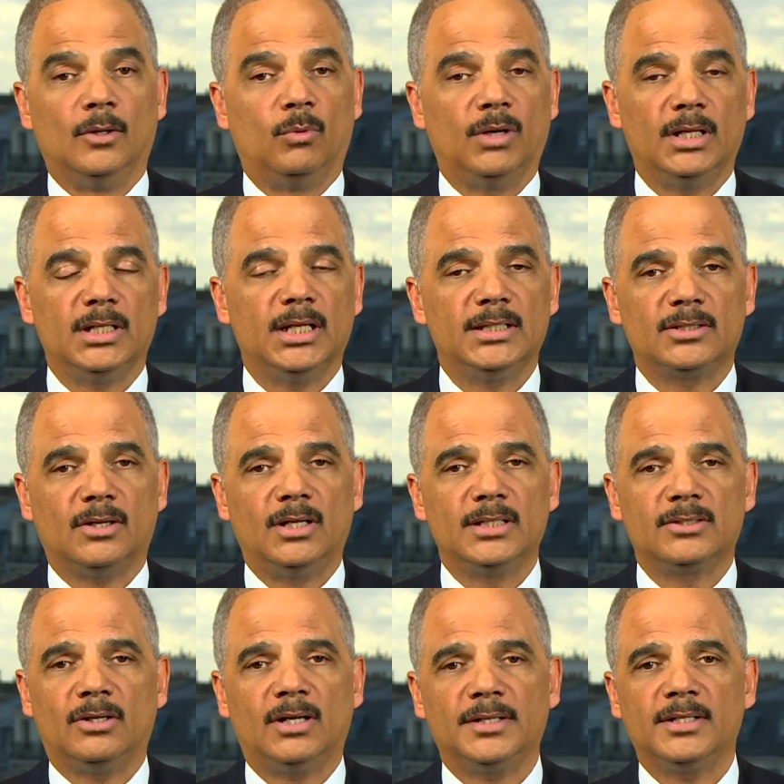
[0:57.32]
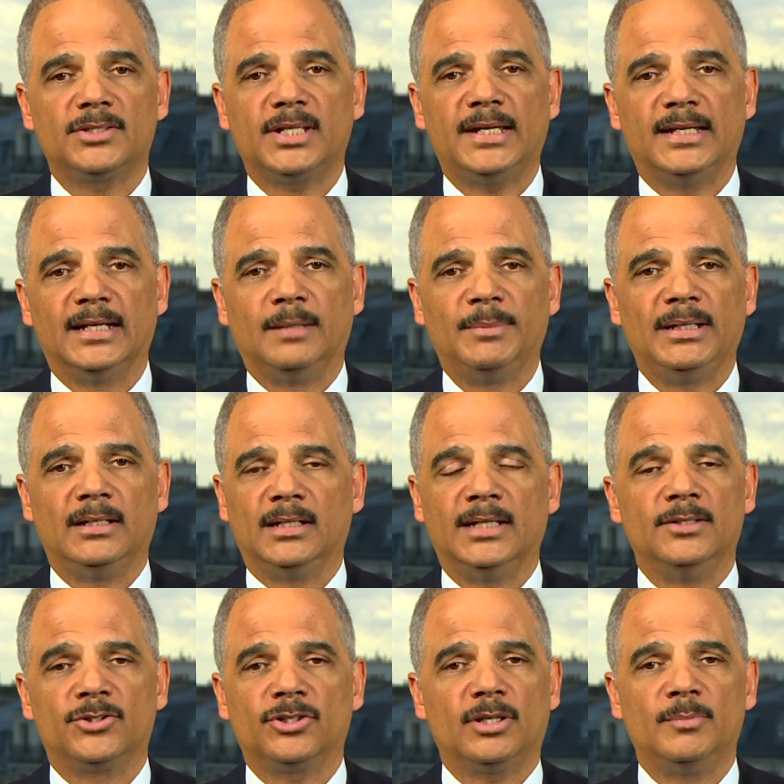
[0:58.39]
Well, it's hard to say. I mean,
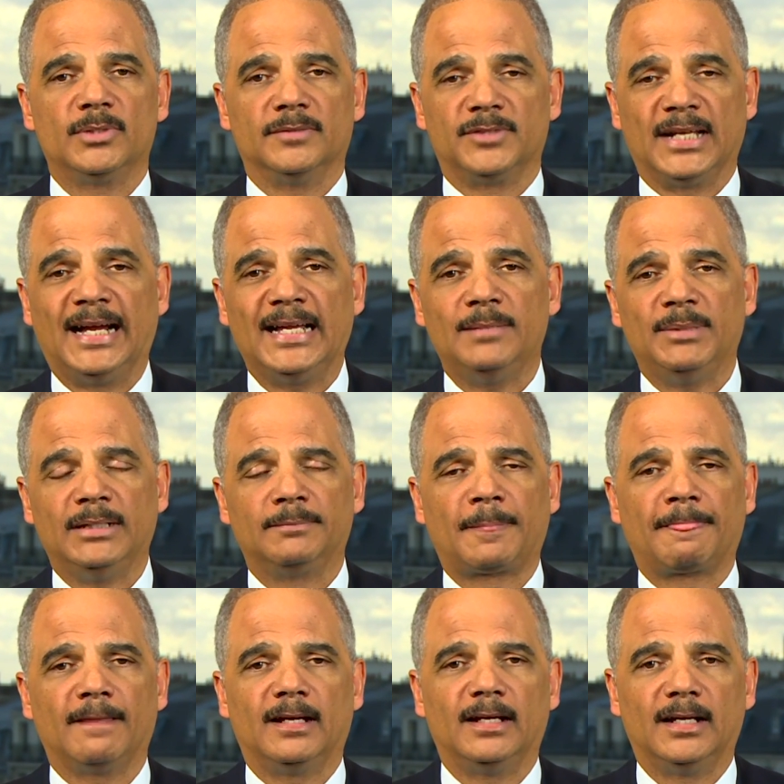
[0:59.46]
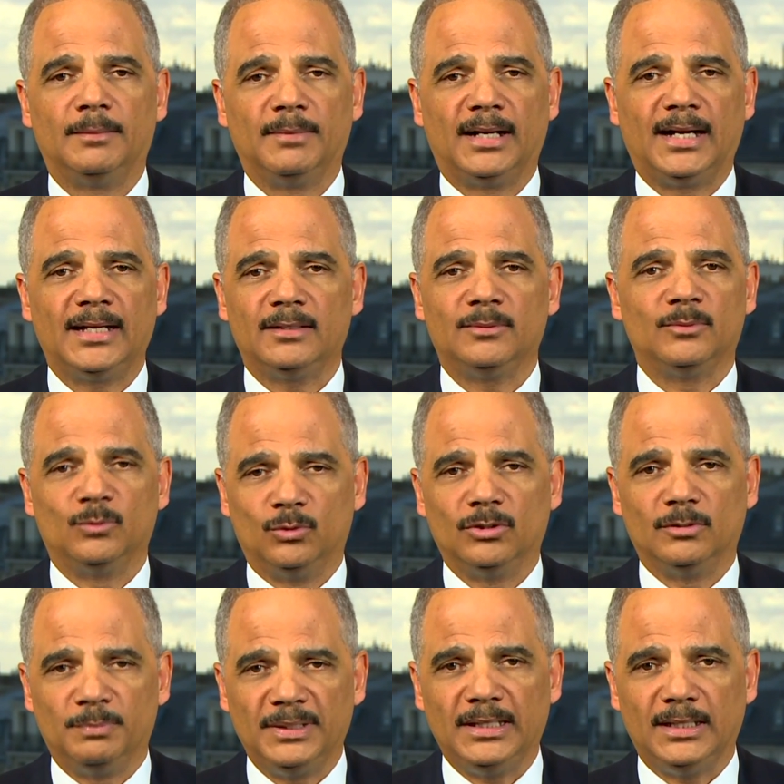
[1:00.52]
in terms of timing, I
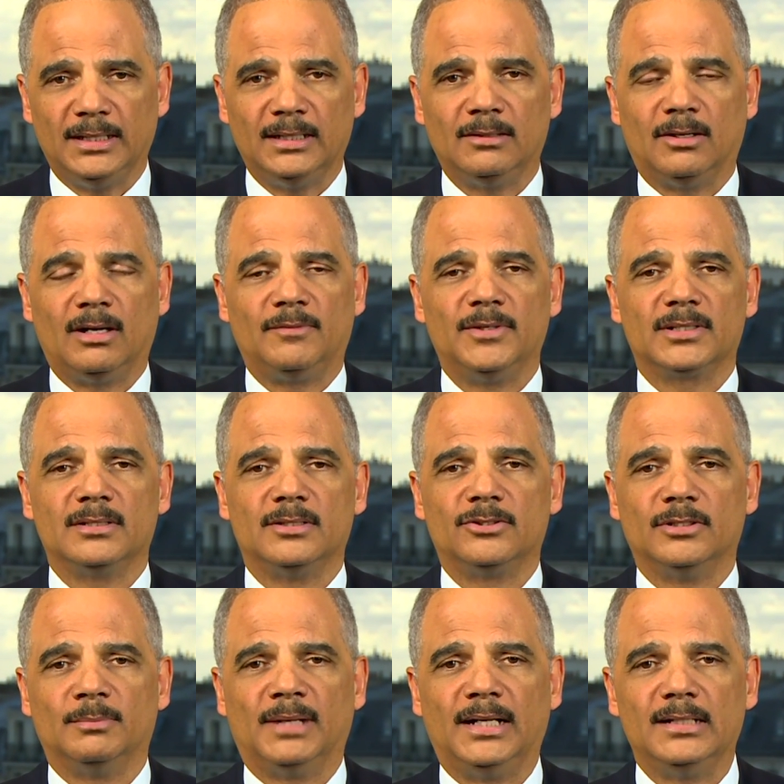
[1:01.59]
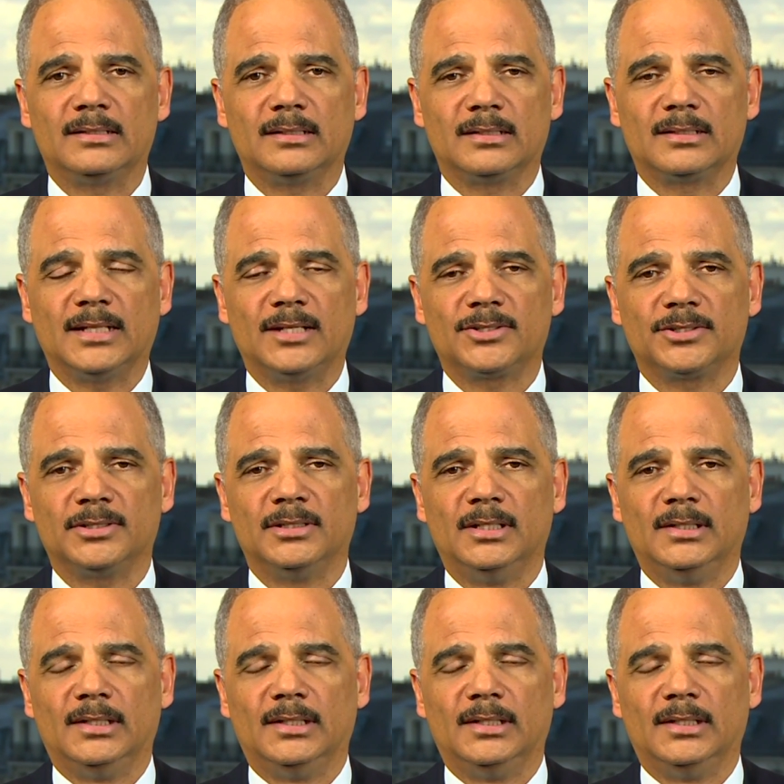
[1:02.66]
will be in office until my successor